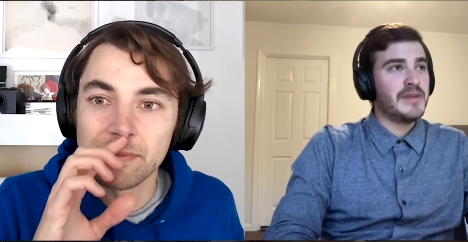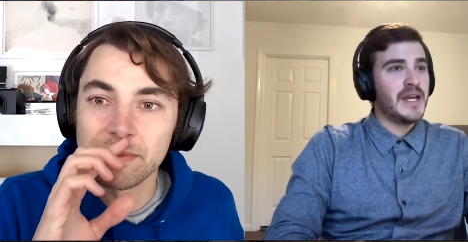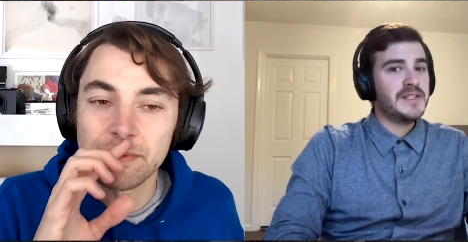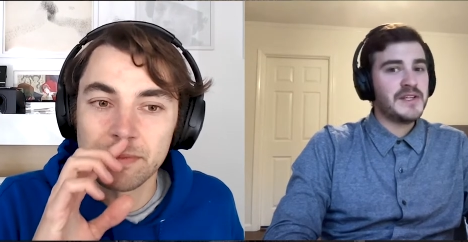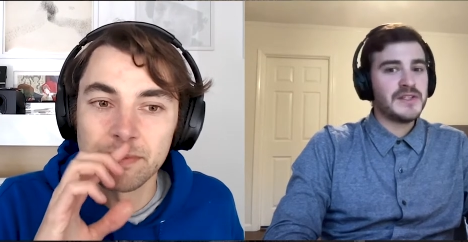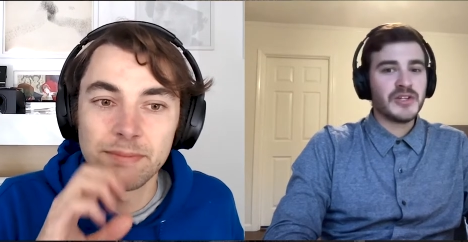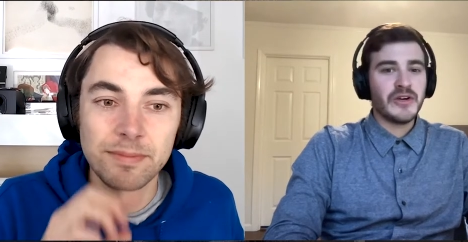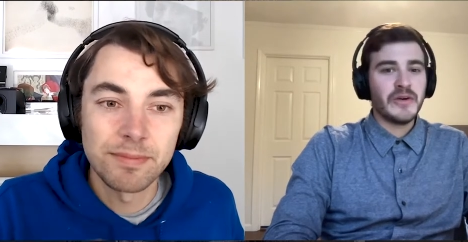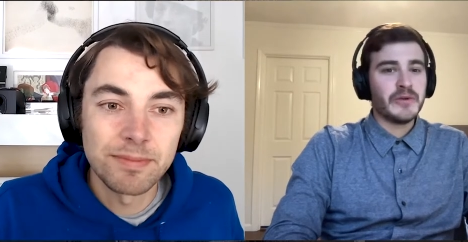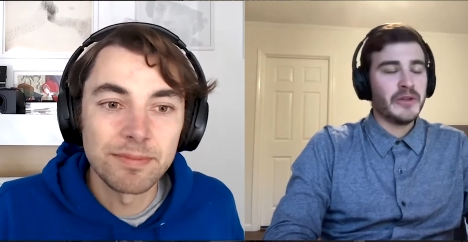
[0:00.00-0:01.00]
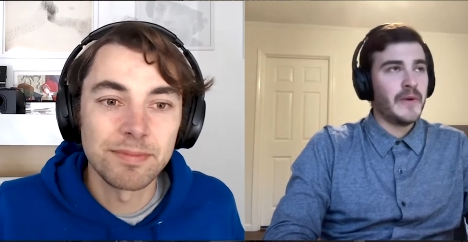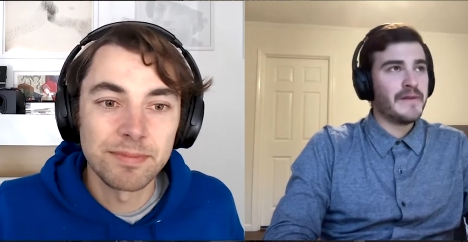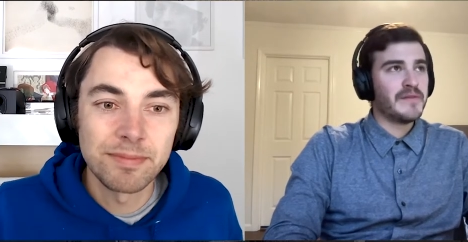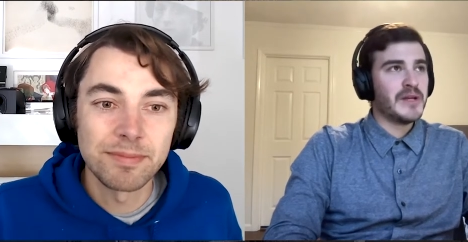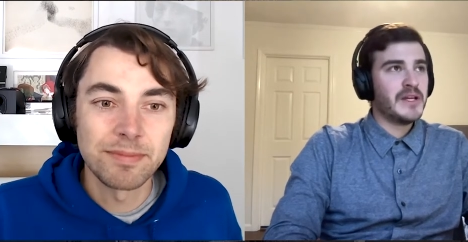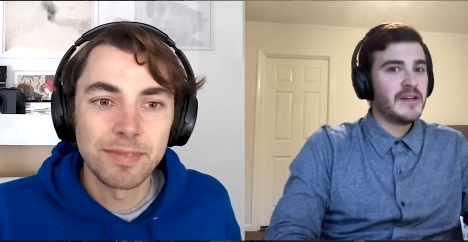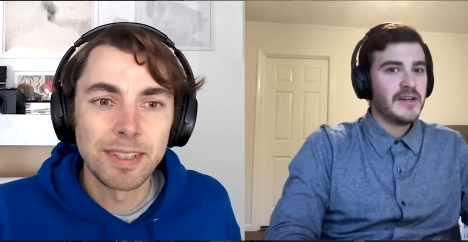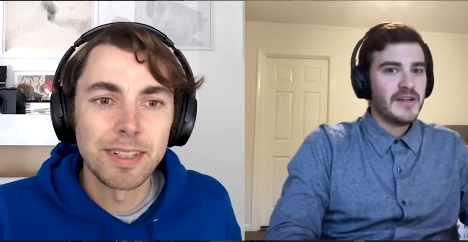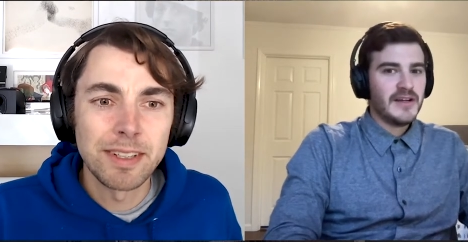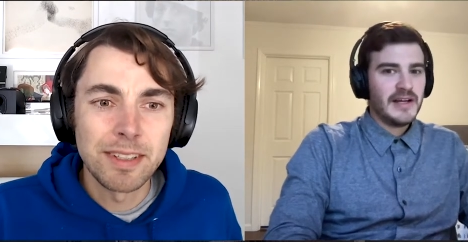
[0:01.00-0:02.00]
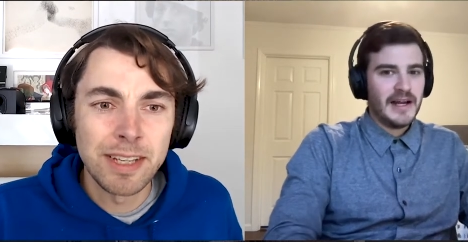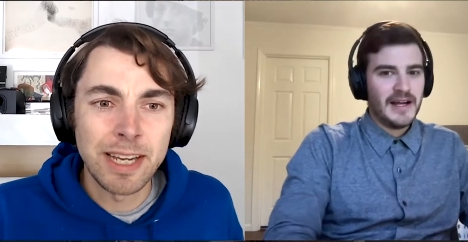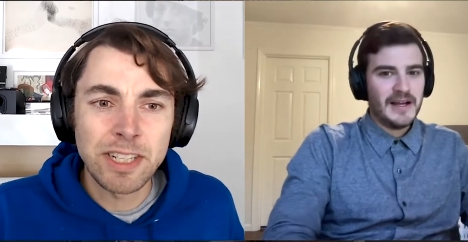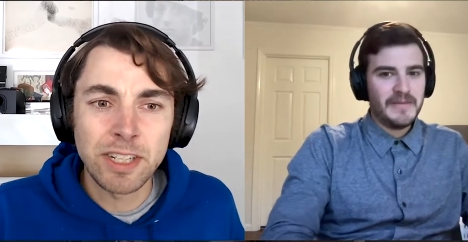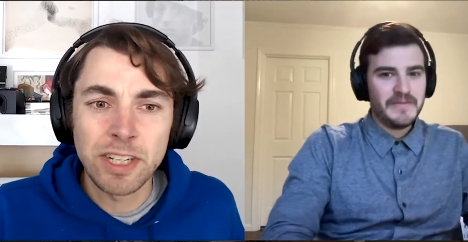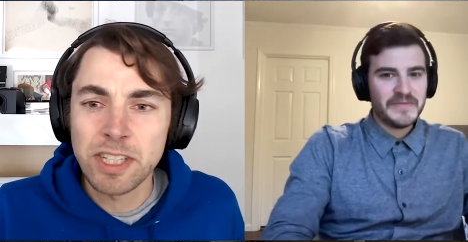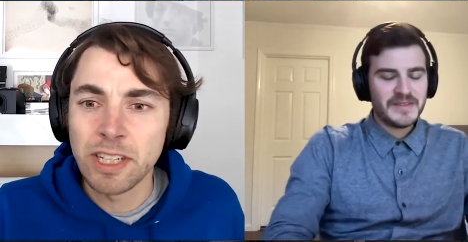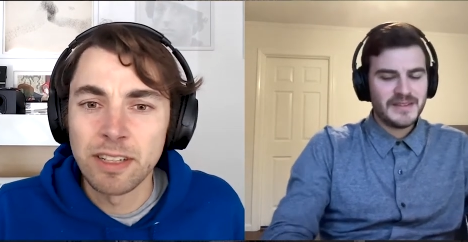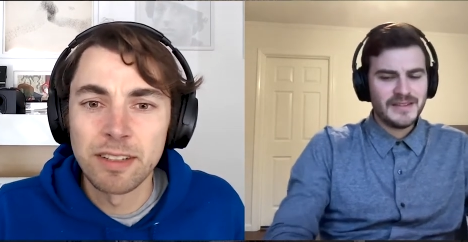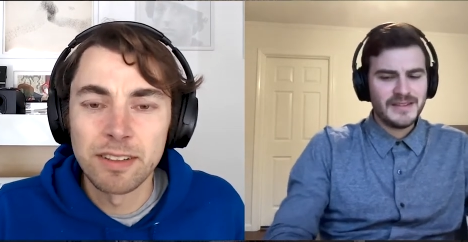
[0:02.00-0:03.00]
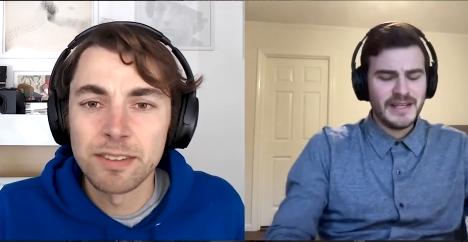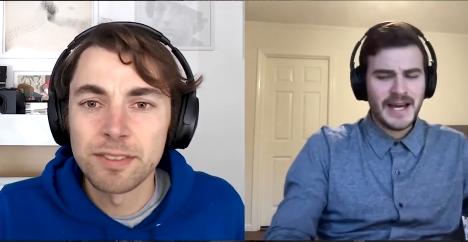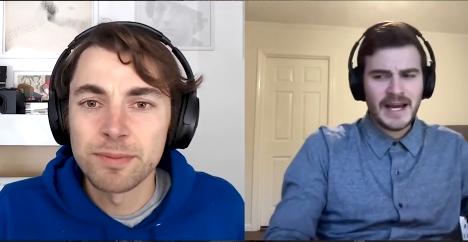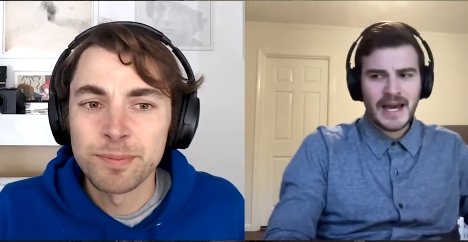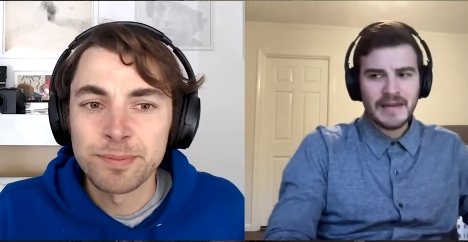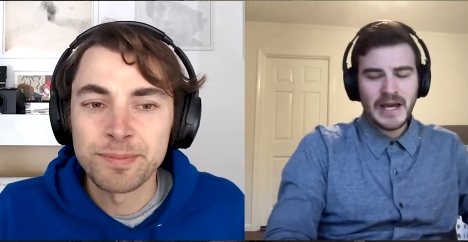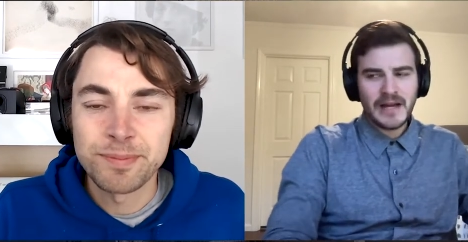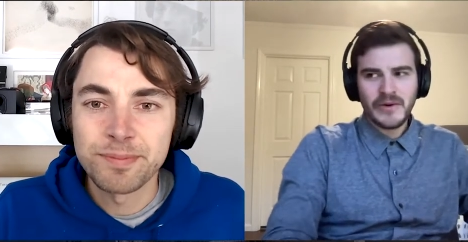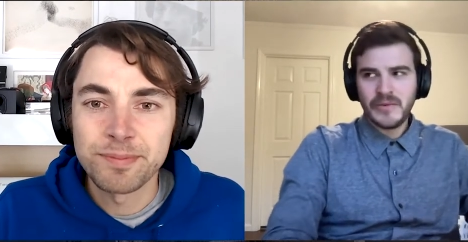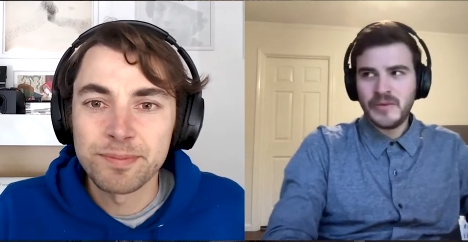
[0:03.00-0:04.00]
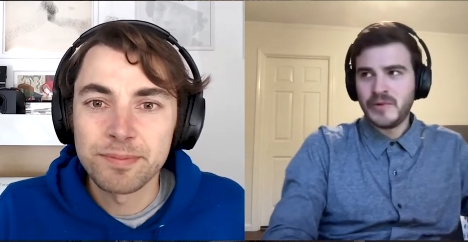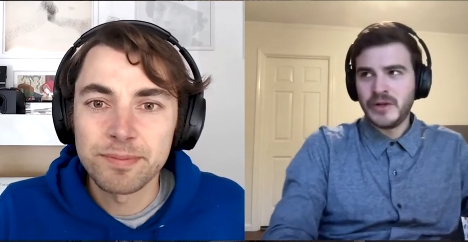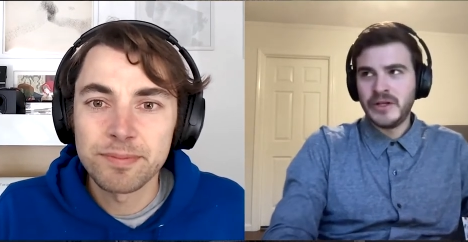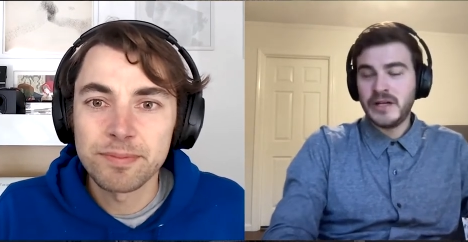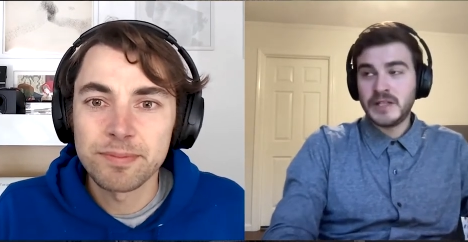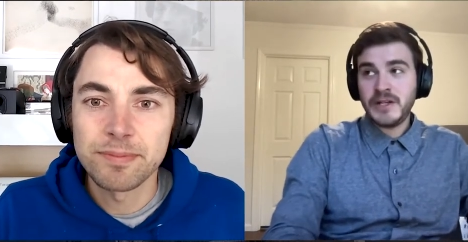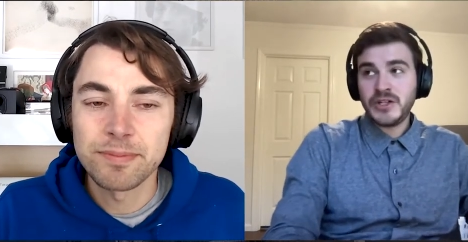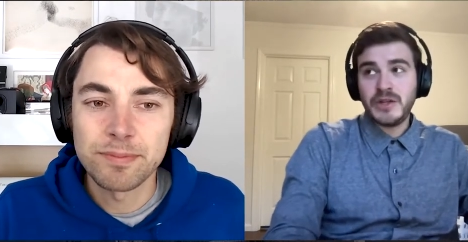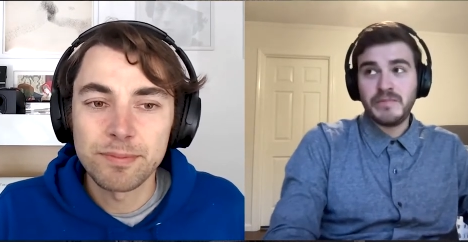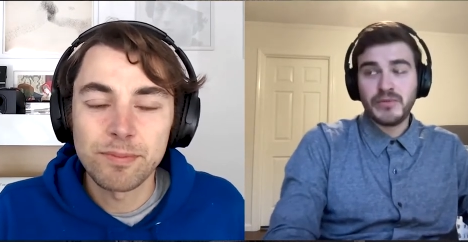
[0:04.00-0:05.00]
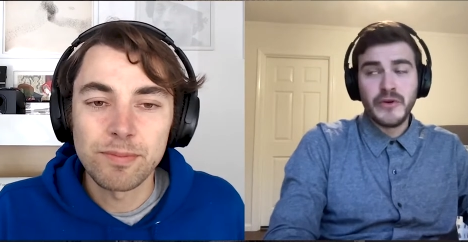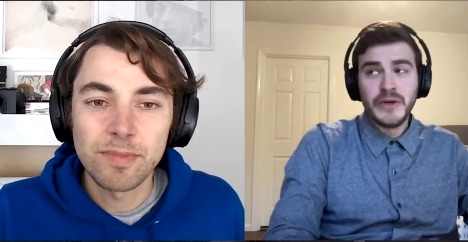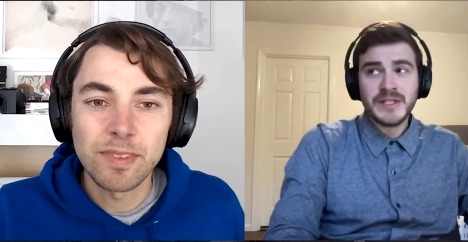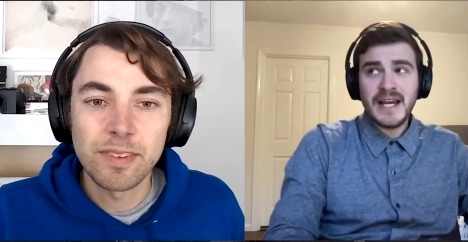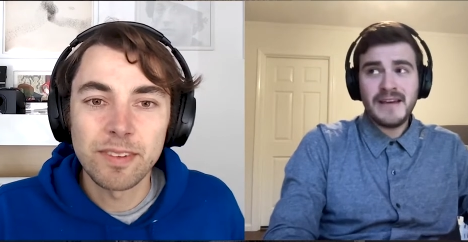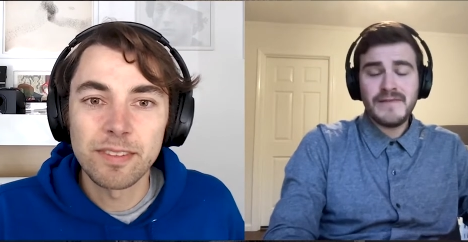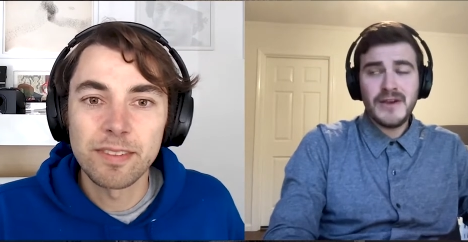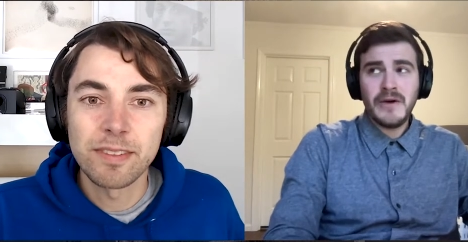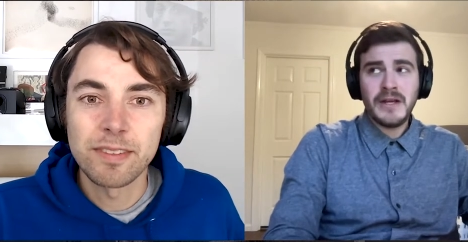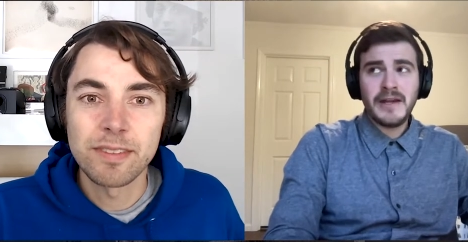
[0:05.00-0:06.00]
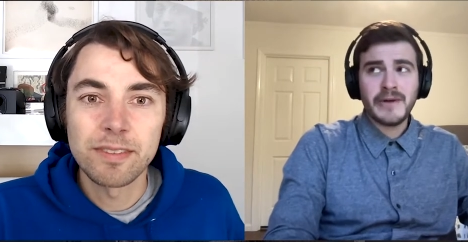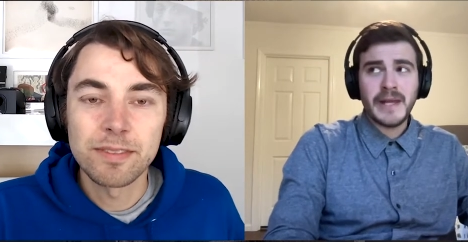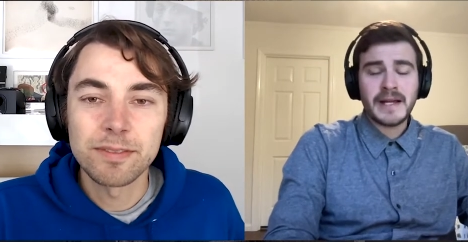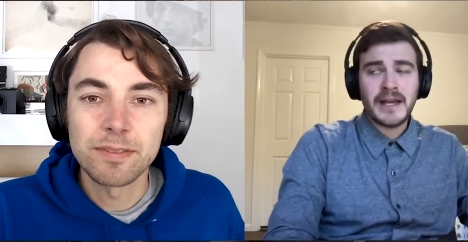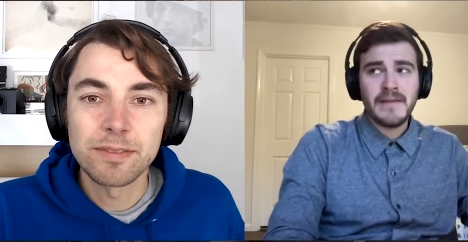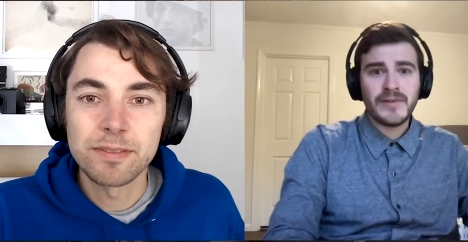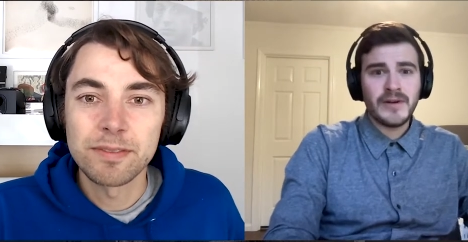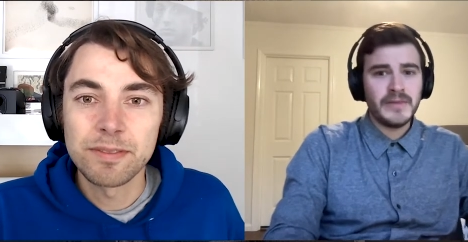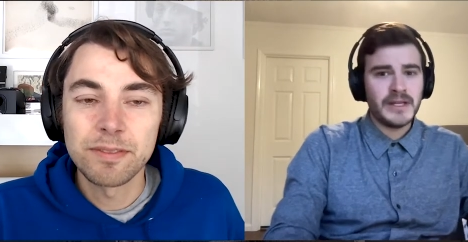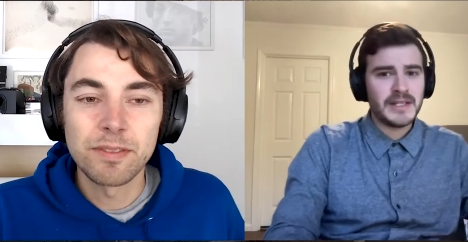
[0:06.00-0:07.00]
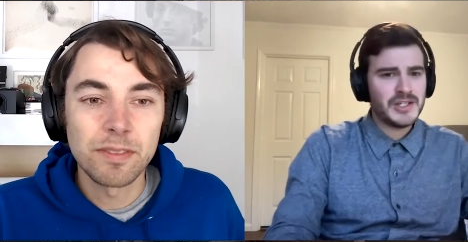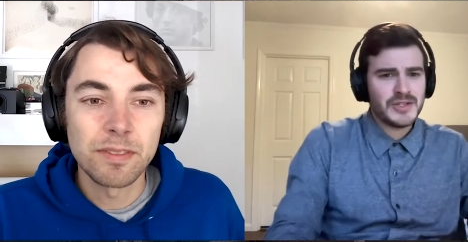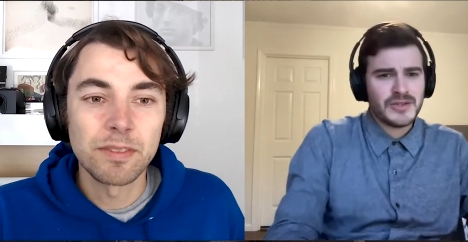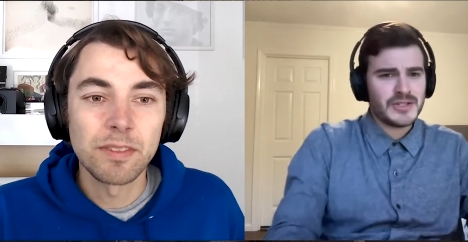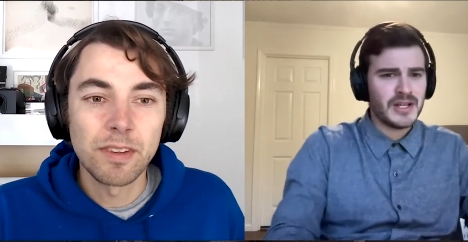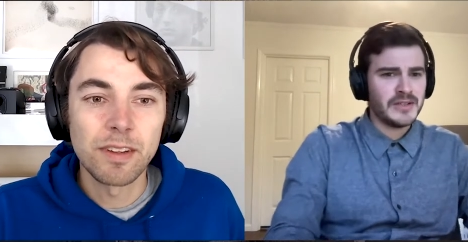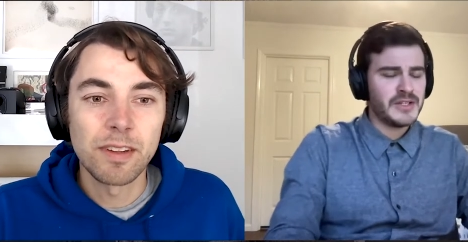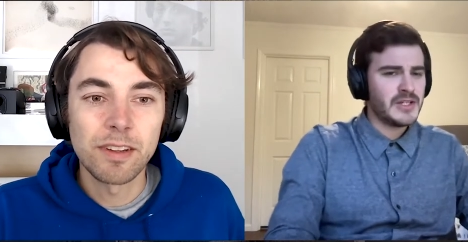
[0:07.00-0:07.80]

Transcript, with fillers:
Speaker 1: and NBA seasons are going really well for me.
Speaker 2: Yeah, um, seriously. Um,
Speaker 1: yeah, I, I don't really, especially the Bruins. I have no idea where that came from. Like they just are suddenly